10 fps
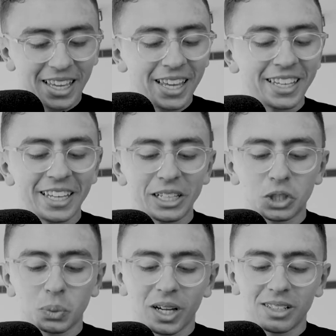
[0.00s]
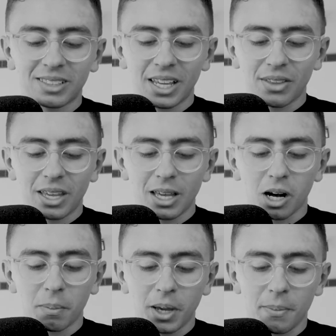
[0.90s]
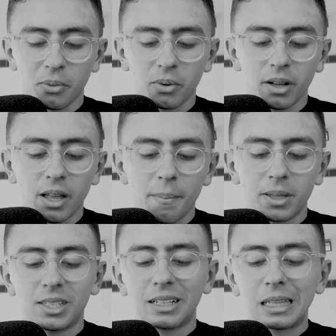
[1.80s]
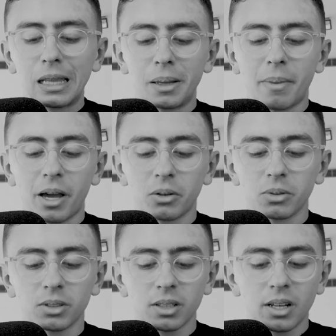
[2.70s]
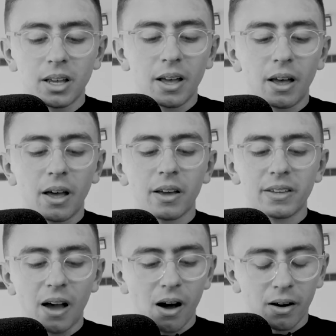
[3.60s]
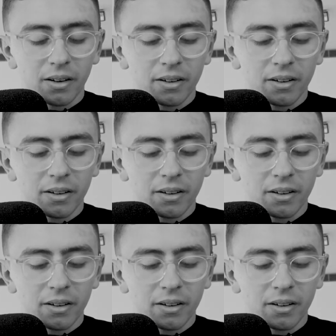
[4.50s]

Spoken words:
In Gillage, we understand that young people, particularly males, are young,